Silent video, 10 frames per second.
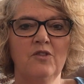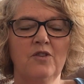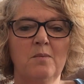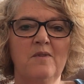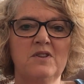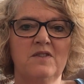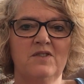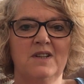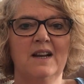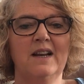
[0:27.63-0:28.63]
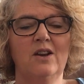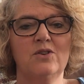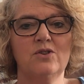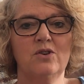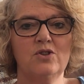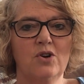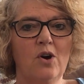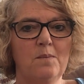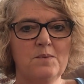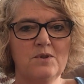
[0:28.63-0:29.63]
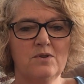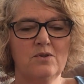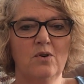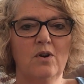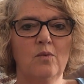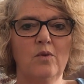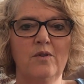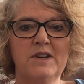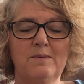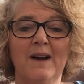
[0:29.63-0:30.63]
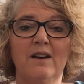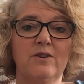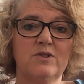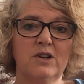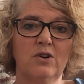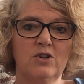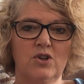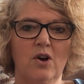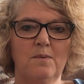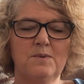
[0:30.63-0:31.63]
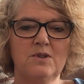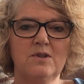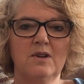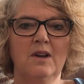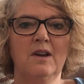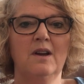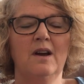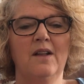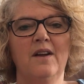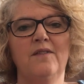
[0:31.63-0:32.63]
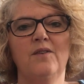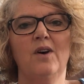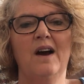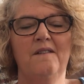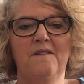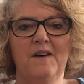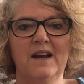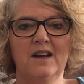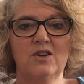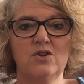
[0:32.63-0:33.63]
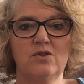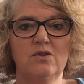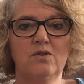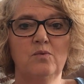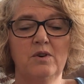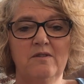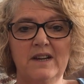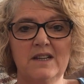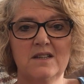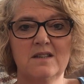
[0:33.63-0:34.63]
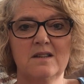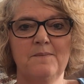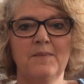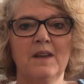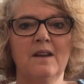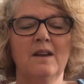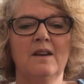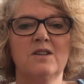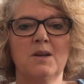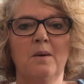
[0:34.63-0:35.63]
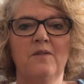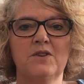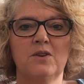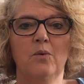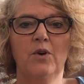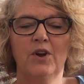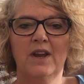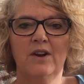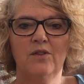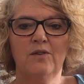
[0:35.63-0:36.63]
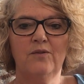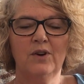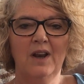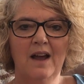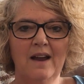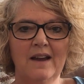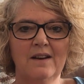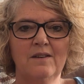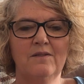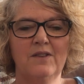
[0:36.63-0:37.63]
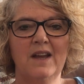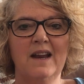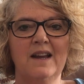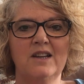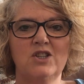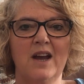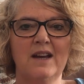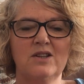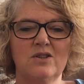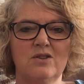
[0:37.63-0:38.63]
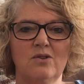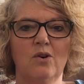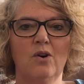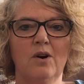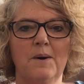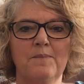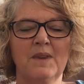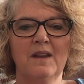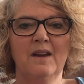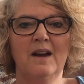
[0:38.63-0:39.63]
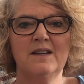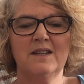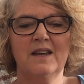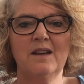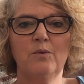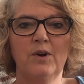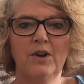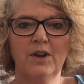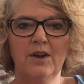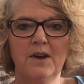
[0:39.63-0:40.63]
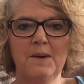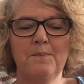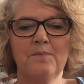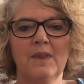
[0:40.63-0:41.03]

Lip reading: Some of us have sadly lost our jobs or are worried about losing our jobs and therefore have financial worries. Some of us are working on the front line for the NHS or as a key worker,